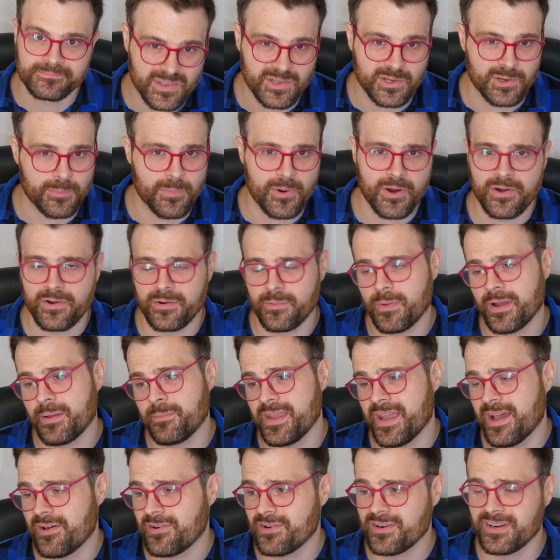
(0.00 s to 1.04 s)
Your partner might
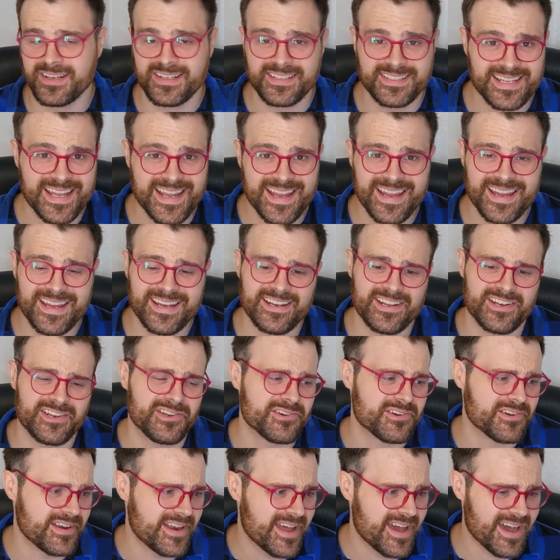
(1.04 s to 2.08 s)
be out on a date and
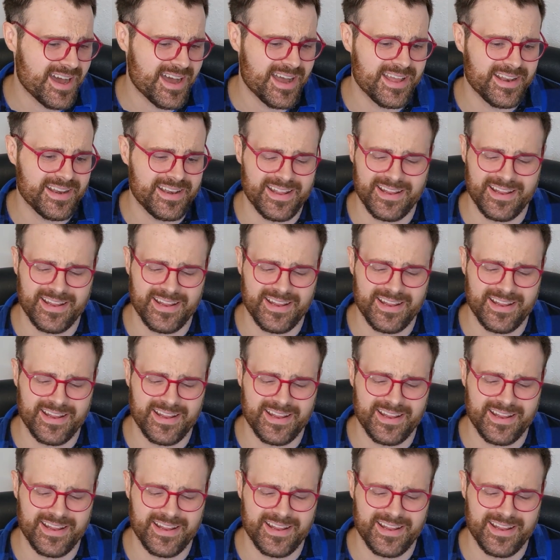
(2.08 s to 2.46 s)
you're not,